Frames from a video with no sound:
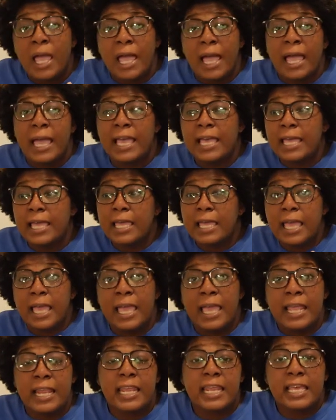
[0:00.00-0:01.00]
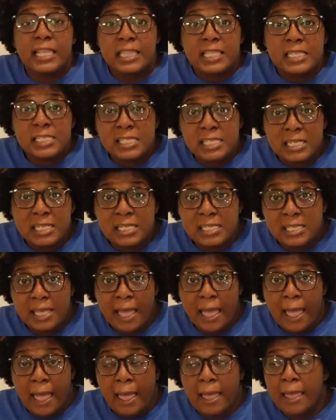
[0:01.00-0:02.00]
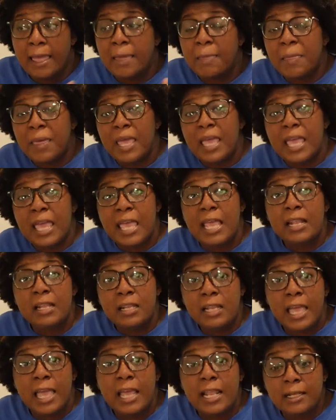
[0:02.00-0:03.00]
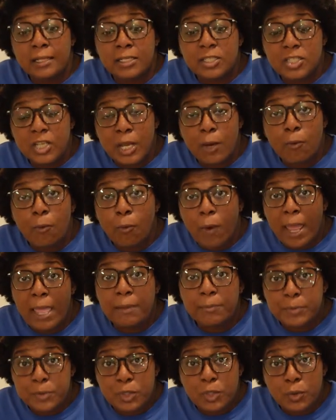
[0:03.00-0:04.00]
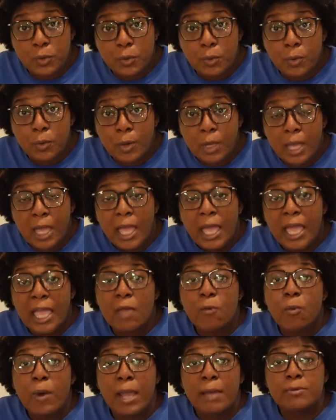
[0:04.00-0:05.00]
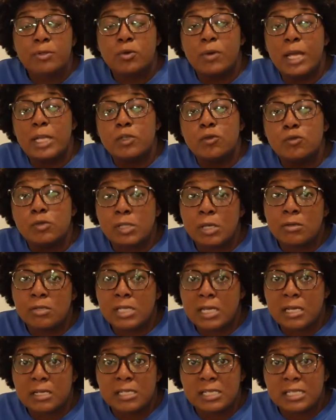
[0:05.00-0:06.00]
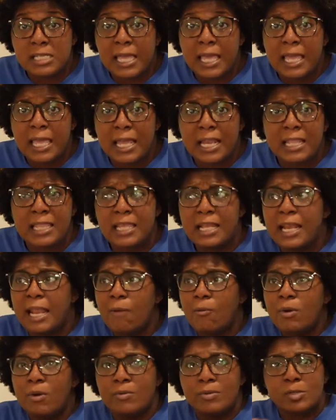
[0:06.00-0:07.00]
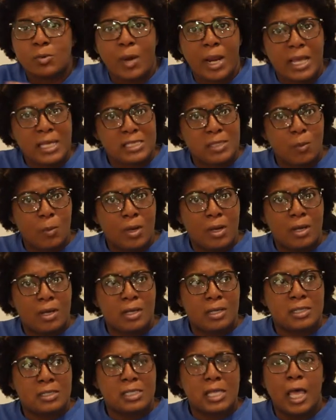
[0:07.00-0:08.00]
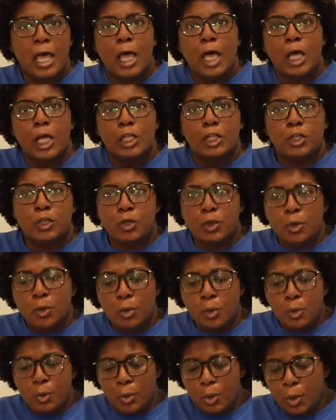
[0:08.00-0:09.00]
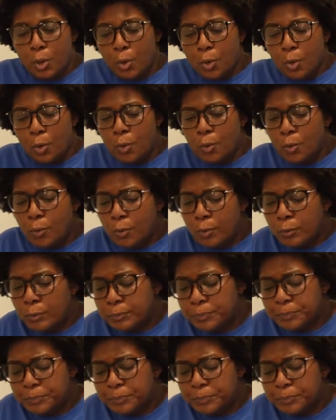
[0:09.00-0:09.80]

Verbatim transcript: he he did this to this guy and then he he legit raped you he raped you got you so scared to say anything now what was crazy was the dude who